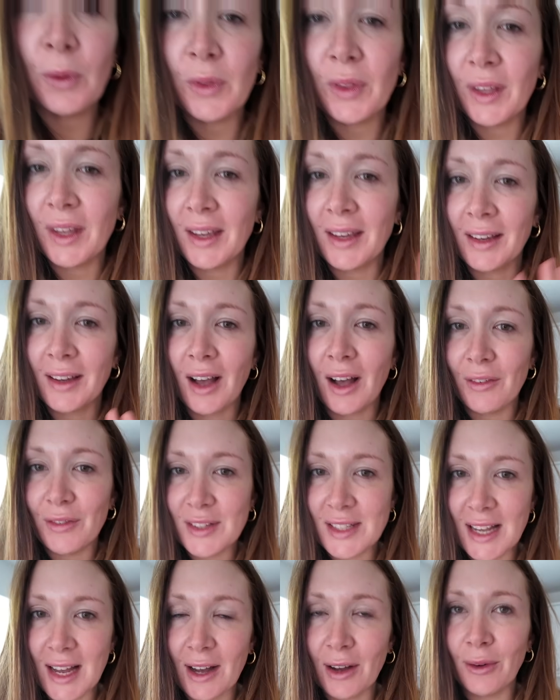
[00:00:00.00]
the covers
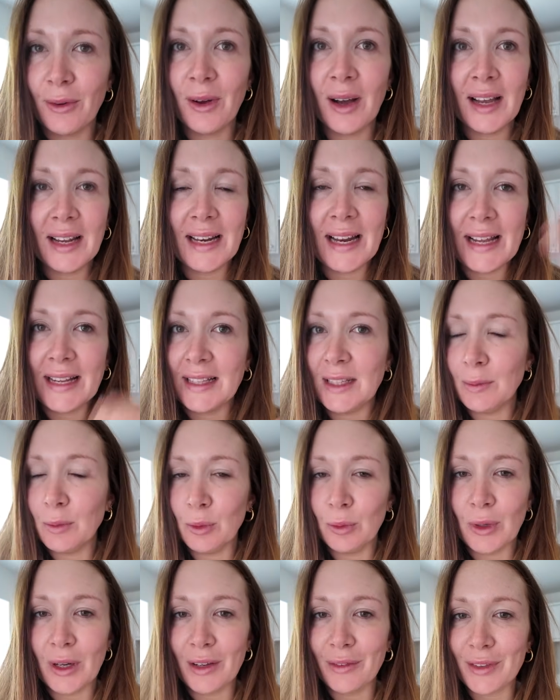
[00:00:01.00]
out, I laid them
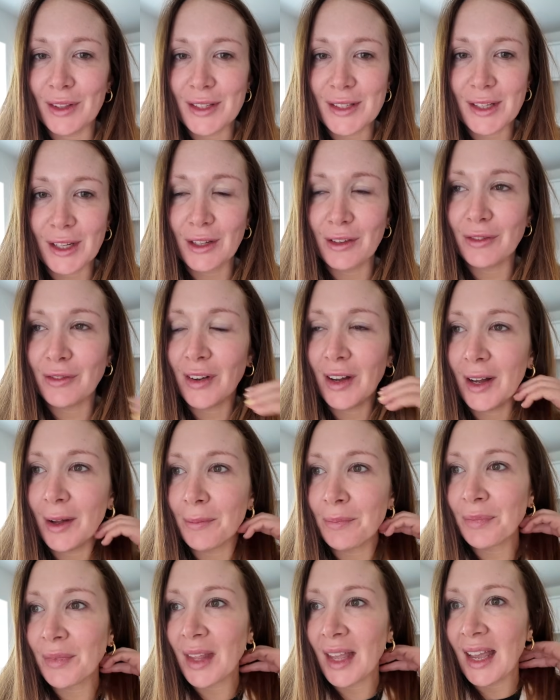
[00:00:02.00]
all over the sofa,
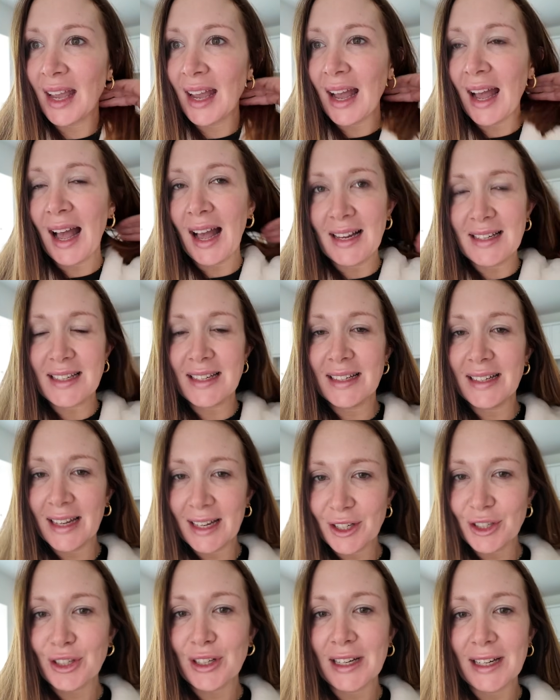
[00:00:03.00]
and it
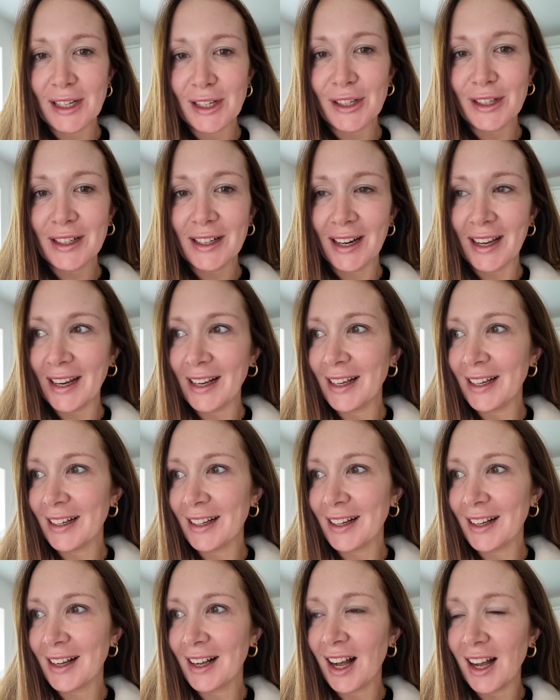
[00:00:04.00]
literally looked like
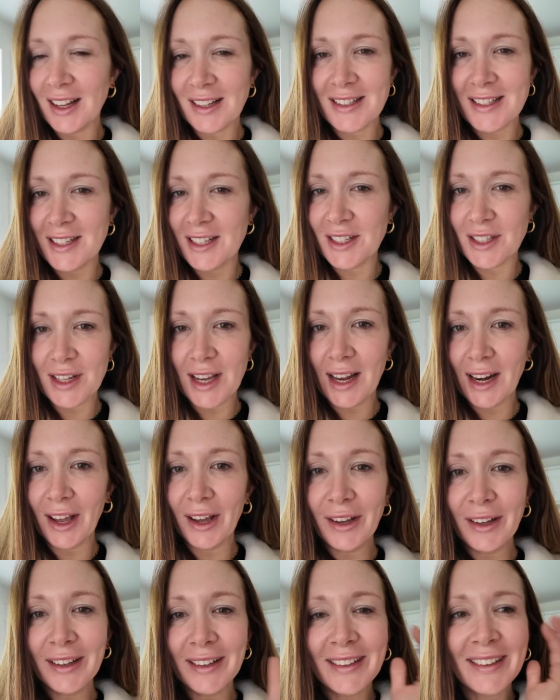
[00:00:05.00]
custard yellow.